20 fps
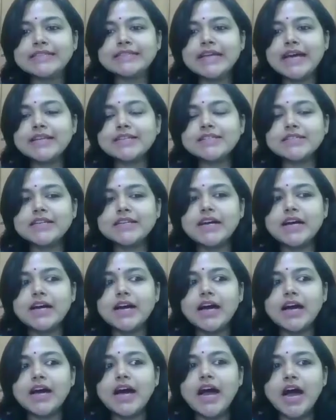that
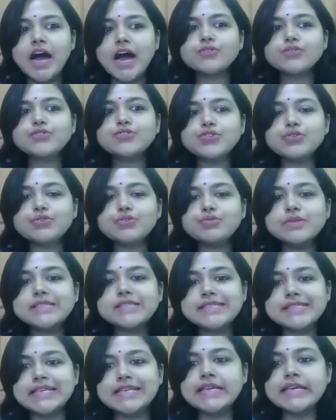how do you
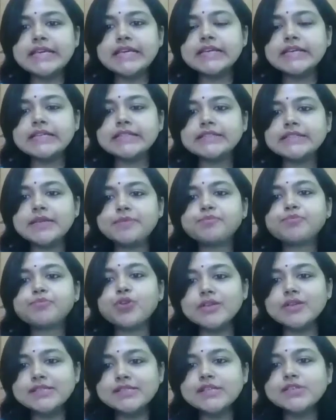see the
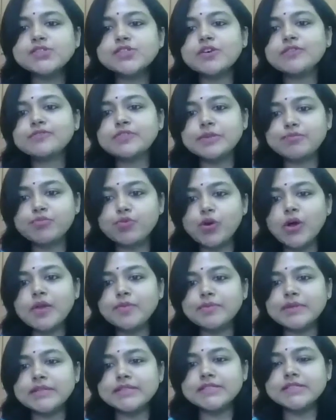process of
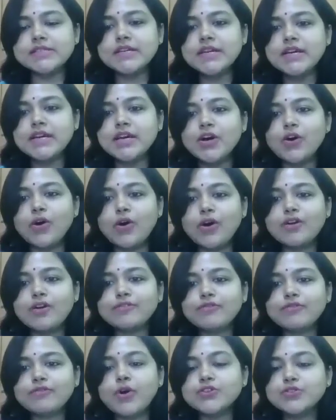deployment of
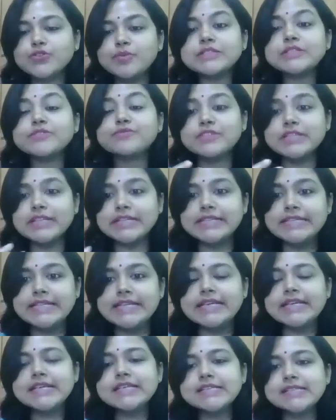automotive
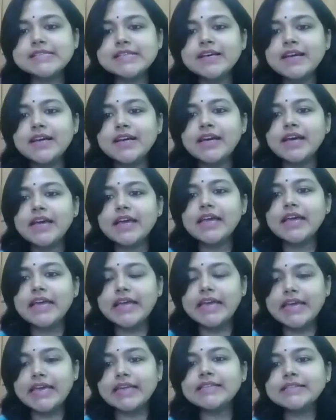techniques
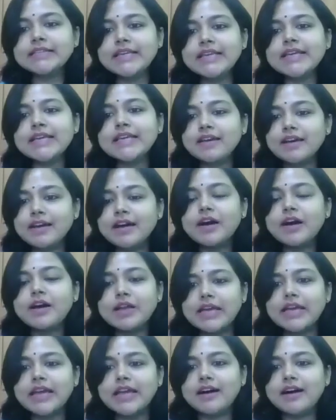in the
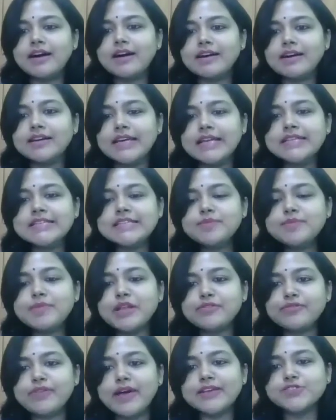Indian
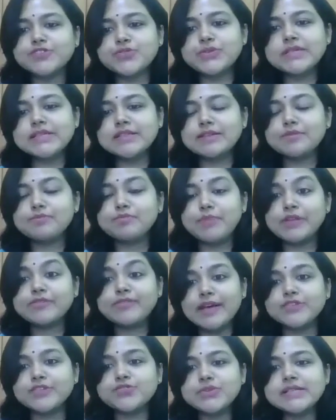
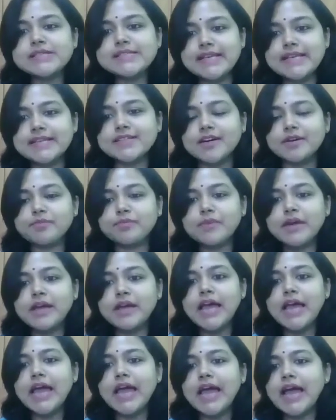manufacturing setup,
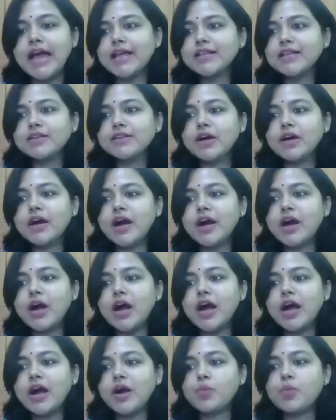and
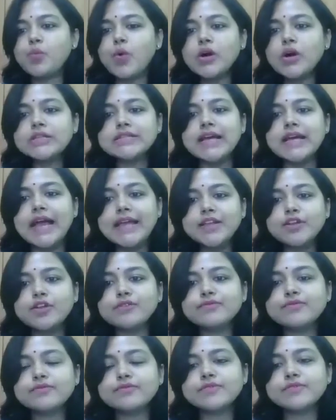what kind of
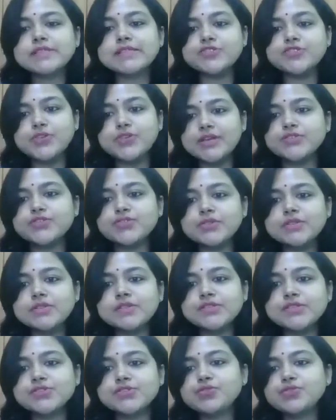
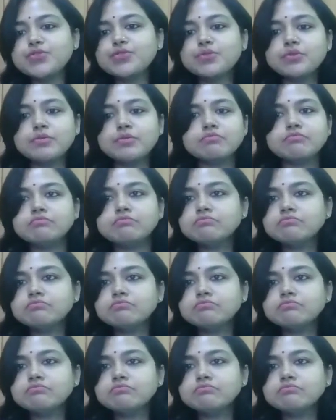suggestions do you